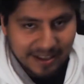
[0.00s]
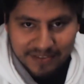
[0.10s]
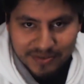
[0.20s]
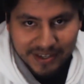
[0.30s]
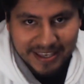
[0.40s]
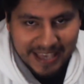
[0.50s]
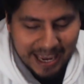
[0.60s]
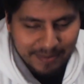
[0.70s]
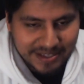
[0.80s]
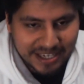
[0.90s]
love this fucking
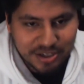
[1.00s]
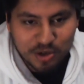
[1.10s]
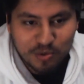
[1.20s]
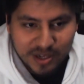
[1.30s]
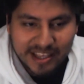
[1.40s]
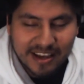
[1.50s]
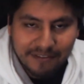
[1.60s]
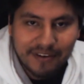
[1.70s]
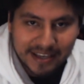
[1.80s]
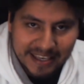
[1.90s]
game. It's actually a really
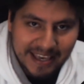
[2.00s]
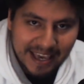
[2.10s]
good fucking